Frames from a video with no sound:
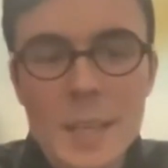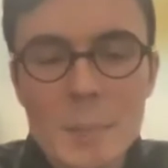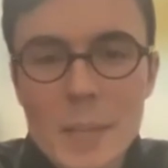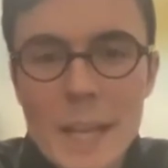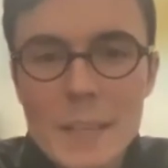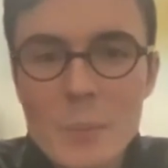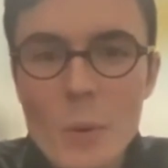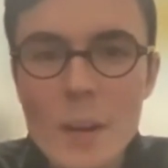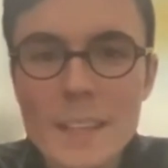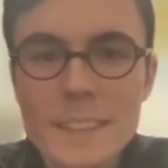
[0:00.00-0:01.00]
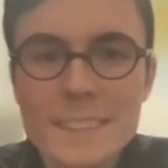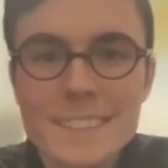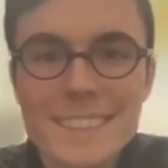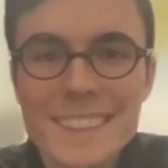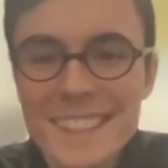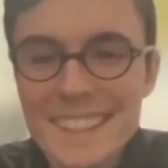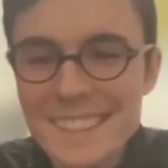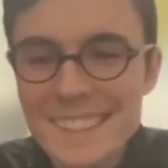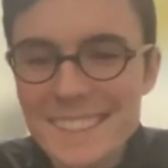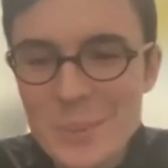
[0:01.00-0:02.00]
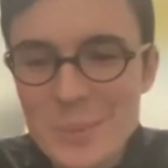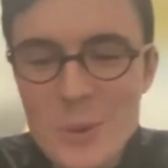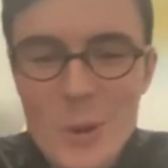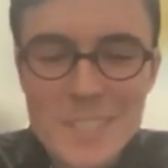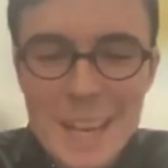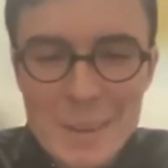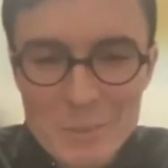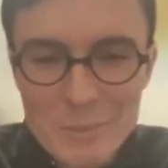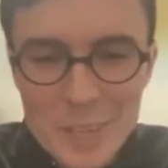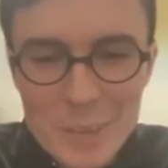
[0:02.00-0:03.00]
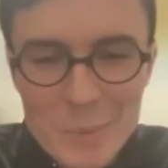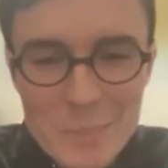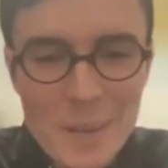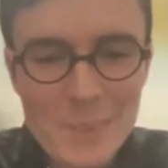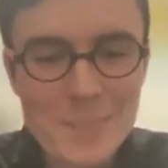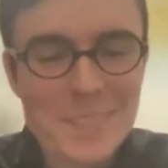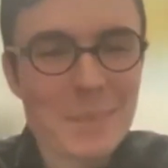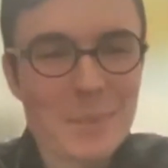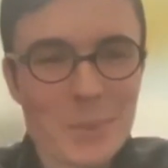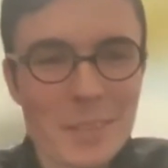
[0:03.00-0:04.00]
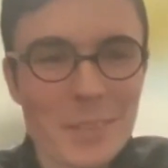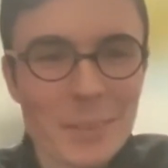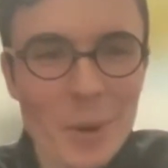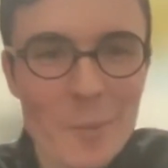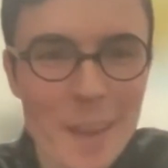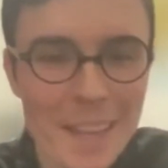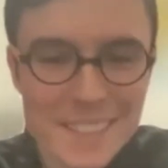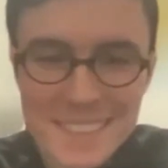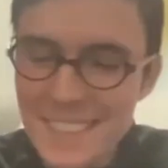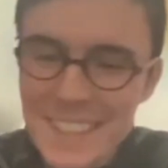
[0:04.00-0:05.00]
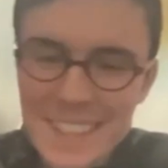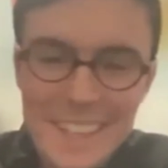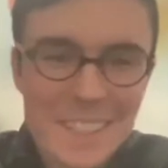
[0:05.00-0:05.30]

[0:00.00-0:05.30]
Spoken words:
black and white no sound film about some grieving romance, and then